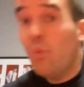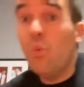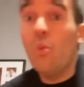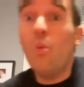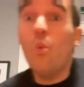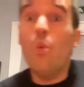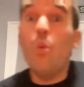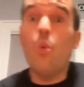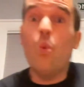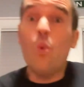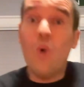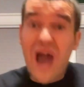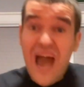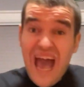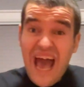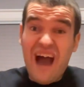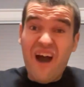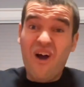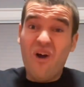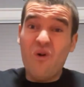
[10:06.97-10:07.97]

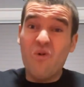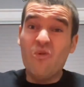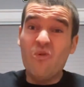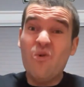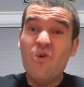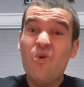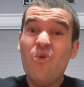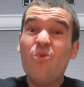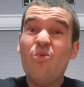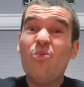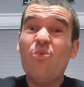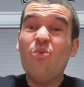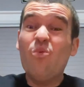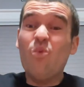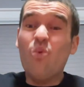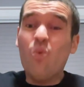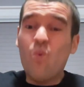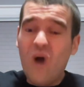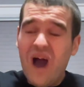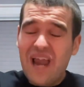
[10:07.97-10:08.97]
Wow!
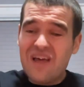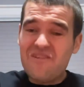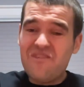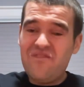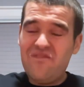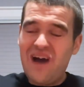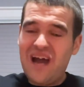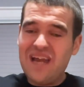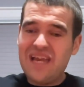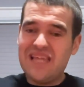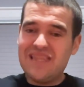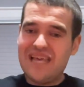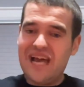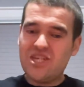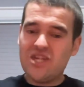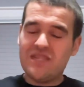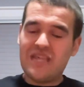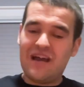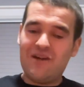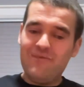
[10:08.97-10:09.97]
What a fun
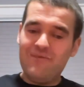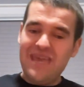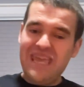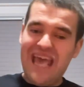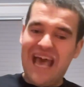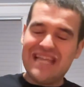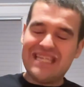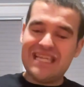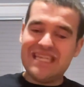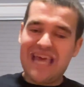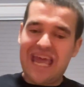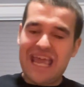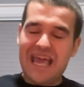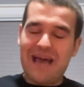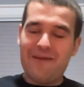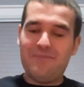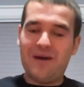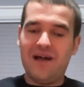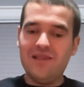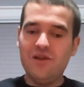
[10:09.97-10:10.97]
adventure that we had today
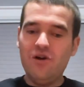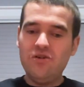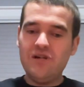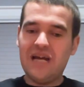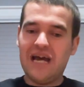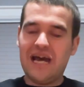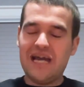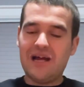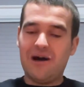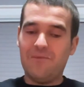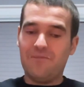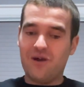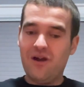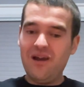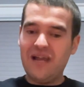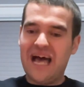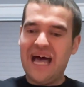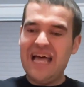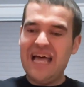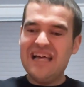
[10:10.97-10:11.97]
about Luca and
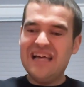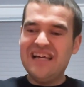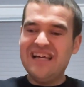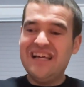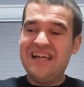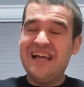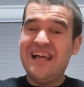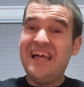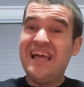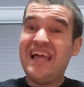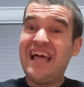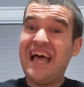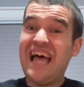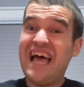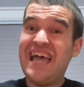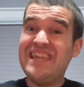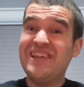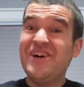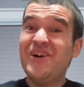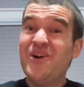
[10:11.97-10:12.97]
Alberta.
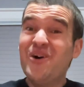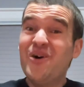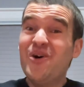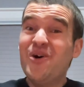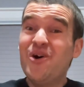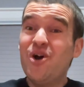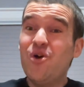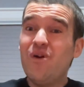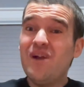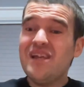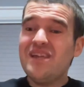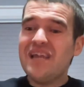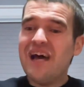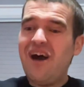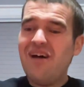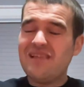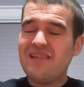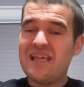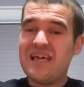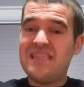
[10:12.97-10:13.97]
And who would have
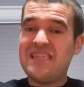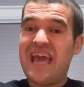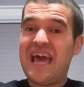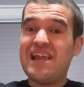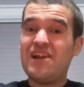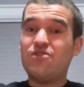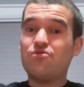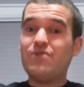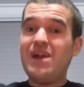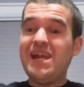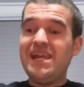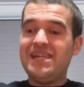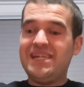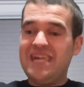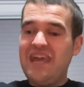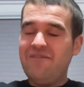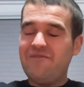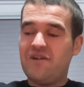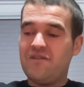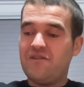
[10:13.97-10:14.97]
known that they had a great
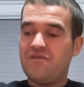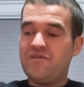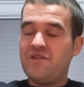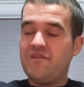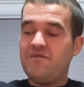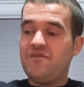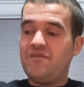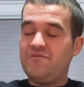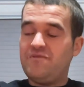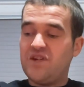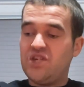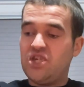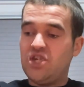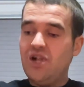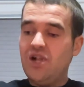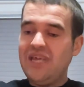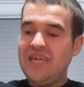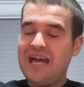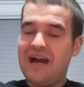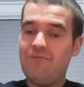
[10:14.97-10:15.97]
gift for
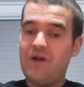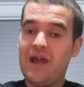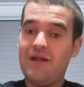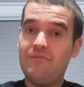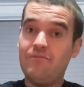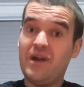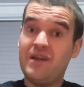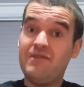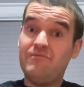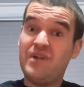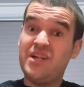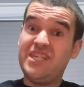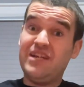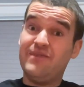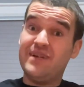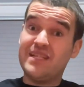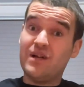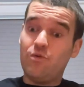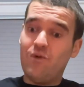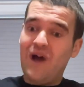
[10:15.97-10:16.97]
Giulia when she
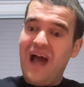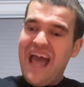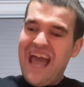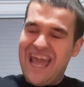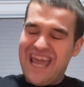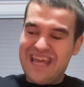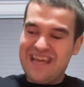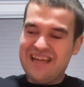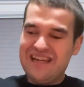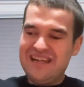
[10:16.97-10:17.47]
was away?